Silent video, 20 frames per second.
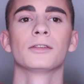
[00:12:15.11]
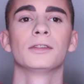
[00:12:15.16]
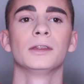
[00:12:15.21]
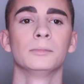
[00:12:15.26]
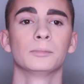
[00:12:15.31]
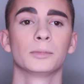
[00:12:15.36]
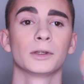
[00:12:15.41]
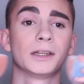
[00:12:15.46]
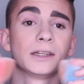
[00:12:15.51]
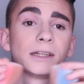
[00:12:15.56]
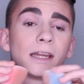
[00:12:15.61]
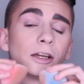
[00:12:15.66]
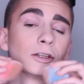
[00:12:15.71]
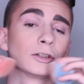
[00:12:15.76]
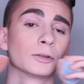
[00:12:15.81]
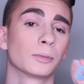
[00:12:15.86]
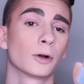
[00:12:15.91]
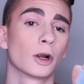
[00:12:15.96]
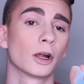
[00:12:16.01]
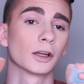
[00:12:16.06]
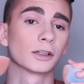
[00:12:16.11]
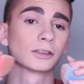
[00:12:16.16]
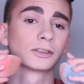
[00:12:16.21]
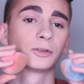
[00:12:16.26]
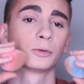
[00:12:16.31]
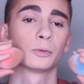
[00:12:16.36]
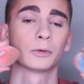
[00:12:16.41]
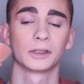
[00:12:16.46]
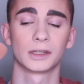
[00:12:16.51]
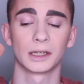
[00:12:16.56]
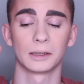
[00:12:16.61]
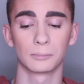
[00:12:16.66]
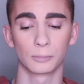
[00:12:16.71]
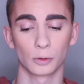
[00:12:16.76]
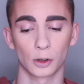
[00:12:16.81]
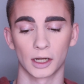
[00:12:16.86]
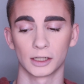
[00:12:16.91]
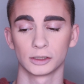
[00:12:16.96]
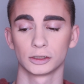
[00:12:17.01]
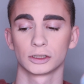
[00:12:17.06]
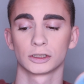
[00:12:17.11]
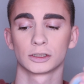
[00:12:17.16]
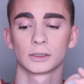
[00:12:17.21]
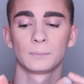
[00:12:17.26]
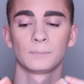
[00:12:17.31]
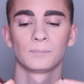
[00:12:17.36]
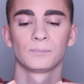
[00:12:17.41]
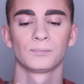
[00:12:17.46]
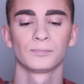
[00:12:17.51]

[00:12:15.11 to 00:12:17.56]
than blending out your products with a brush.